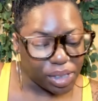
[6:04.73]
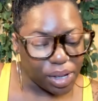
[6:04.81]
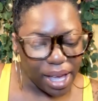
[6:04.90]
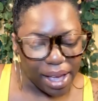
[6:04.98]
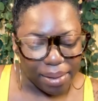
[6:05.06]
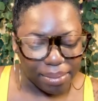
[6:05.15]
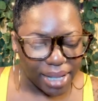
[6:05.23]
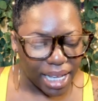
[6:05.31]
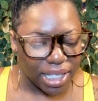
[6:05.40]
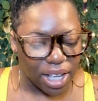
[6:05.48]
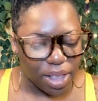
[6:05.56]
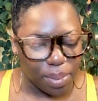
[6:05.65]
yeah,
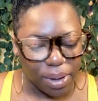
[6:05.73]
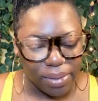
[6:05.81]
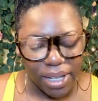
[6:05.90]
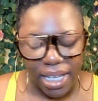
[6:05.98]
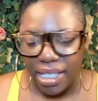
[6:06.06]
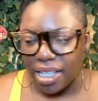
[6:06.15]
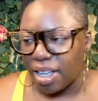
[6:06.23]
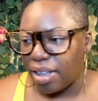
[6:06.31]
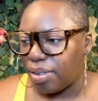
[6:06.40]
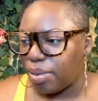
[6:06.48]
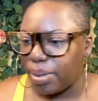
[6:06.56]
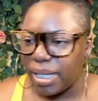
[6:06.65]
that's all the birthday
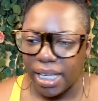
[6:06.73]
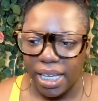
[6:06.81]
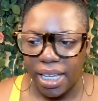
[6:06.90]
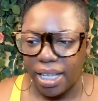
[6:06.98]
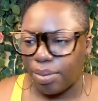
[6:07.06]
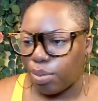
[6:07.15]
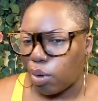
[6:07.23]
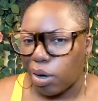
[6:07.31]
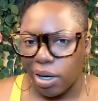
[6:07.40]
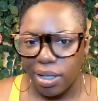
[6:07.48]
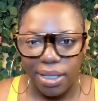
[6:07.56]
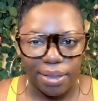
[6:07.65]
stuff. The weekend
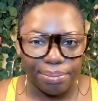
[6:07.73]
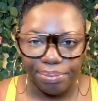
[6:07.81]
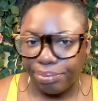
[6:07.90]
worked.